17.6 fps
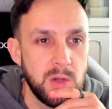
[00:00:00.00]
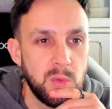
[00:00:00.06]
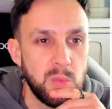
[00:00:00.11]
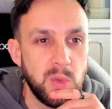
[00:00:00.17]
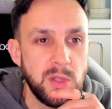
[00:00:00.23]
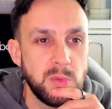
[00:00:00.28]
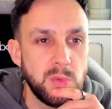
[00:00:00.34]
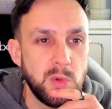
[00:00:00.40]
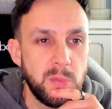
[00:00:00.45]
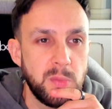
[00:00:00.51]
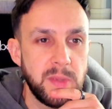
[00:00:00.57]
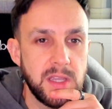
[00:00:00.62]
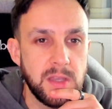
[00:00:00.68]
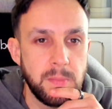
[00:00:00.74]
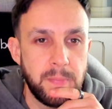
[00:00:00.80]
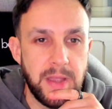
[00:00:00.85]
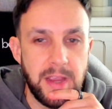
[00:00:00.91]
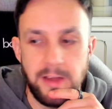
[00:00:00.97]
we will be
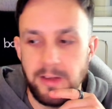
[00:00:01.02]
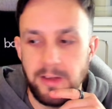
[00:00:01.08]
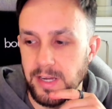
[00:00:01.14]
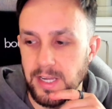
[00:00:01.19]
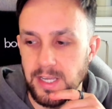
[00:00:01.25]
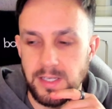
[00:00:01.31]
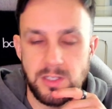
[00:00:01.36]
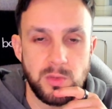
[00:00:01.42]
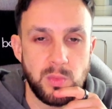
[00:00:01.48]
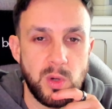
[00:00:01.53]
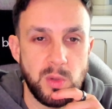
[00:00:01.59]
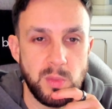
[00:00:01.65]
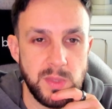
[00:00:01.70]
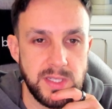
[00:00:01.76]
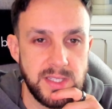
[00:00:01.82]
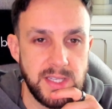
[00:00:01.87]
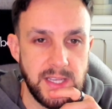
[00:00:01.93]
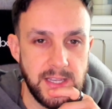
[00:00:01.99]
comparing it to what
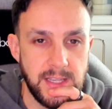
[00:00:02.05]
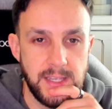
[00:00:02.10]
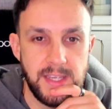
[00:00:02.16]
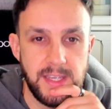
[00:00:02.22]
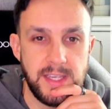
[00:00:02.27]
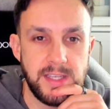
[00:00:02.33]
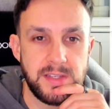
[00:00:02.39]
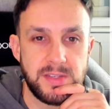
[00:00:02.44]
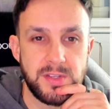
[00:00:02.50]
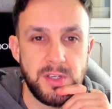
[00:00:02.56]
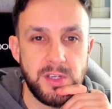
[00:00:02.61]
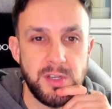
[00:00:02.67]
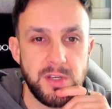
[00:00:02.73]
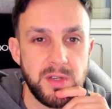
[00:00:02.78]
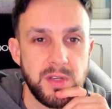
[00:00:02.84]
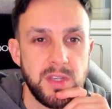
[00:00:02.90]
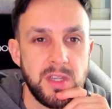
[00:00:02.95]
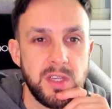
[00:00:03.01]
we're seeing here.
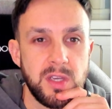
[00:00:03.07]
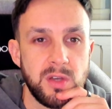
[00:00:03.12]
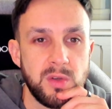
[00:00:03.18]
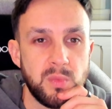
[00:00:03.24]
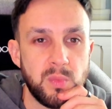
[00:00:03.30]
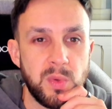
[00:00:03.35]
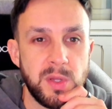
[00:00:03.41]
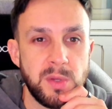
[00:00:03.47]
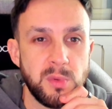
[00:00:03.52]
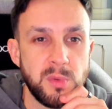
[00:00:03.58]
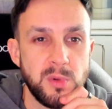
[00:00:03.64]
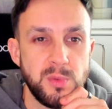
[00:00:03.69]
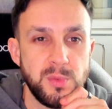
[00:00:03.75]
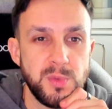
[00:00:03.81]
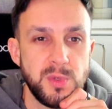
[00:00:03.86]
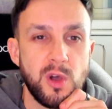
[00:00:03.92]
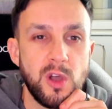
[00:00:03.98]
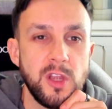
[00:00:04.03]
So we will
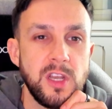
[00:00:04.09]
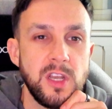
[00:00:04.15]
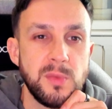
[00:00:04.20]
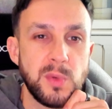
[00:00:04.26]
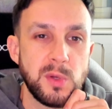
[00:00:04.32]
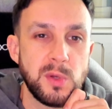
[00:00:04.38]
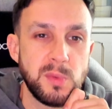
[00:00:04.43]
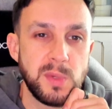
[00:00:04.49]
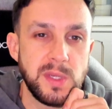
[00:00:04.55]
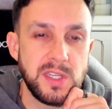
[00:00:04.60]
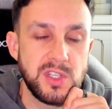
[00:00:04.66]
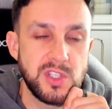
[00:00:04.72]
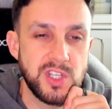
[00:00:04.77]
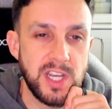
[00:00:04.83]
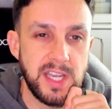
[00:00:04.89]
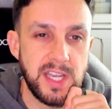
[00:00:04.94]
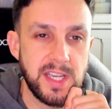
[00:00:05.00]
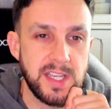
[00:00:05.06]
not only will we
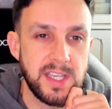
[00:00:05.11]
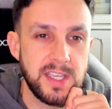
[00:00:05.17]
check